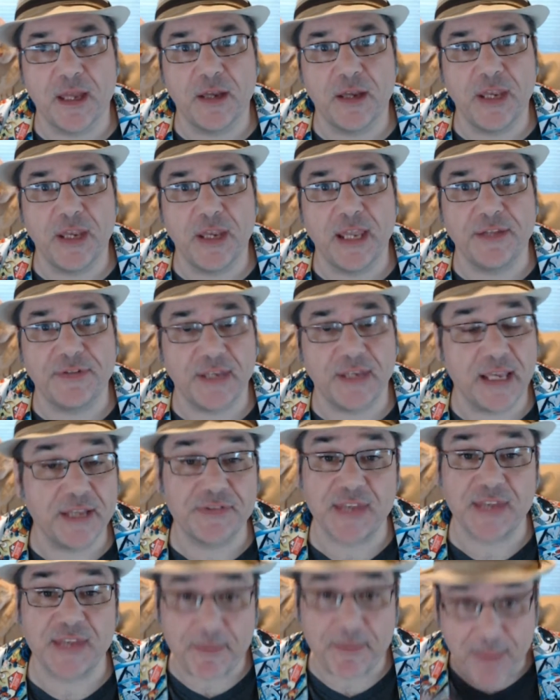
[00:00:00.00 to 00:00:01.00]

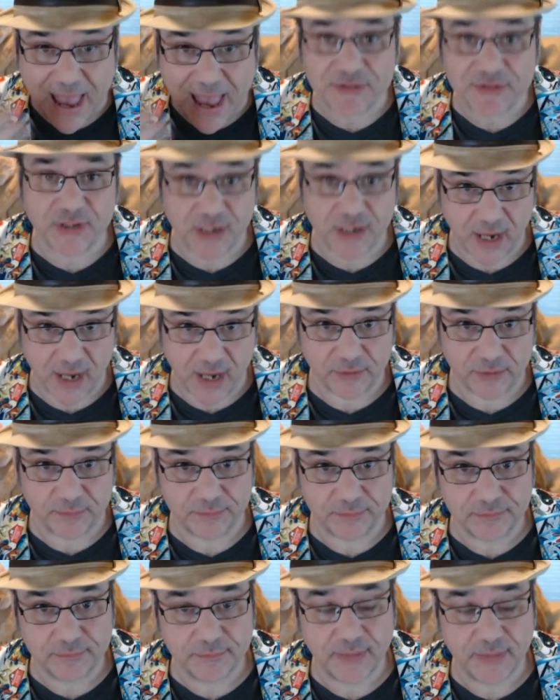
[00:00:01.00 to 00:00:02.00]
It's a magic item.